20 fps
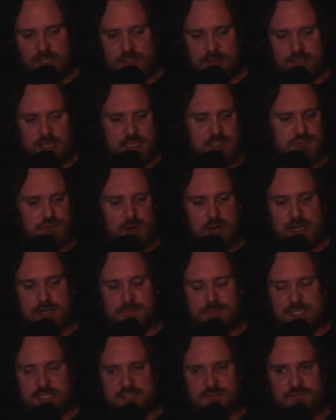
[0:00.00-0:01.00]
They try to
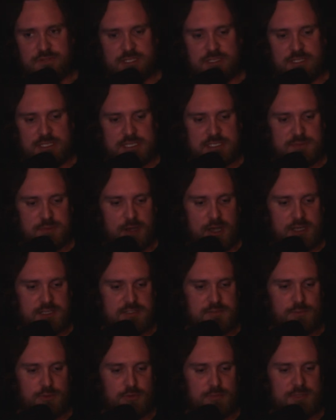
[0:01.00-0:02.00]
be as friendly as
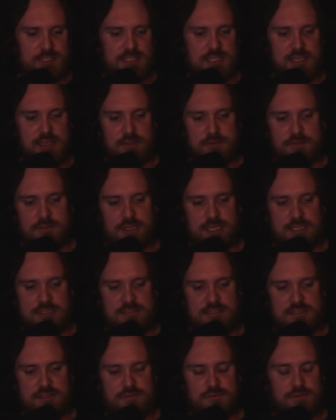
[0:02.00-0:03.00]
possible. But the other thing,
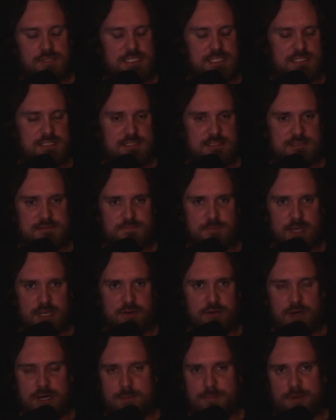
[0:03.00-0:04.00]
too, is my
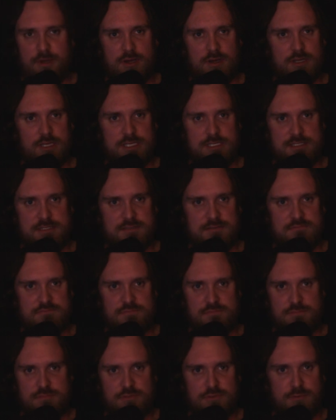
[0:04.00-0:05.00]
grandpa is
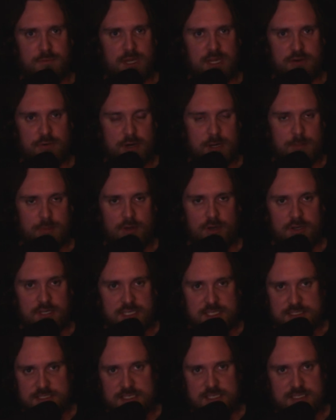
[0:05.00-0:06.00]
who my grandpa
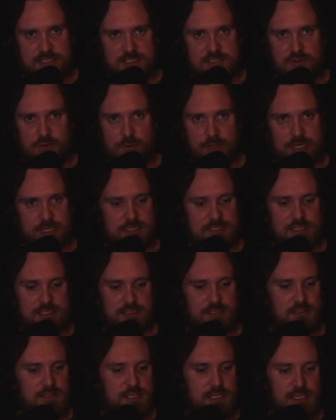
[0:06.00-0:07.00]
is. He's going
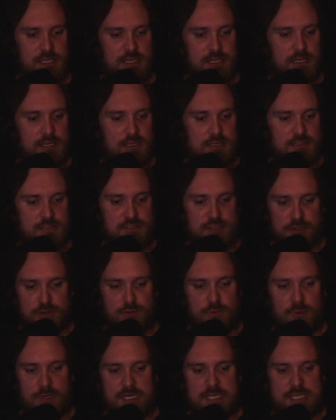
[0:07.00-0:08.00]
to
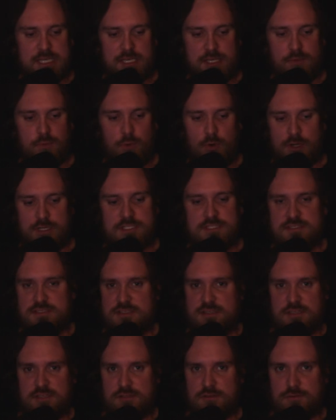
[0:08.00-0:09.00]
do what he wants
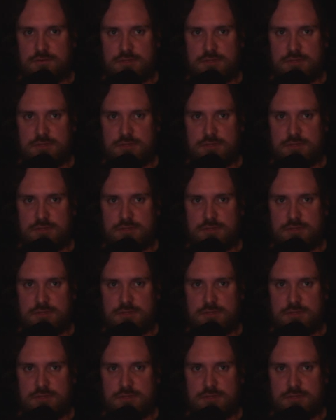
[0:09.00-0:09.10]
to do.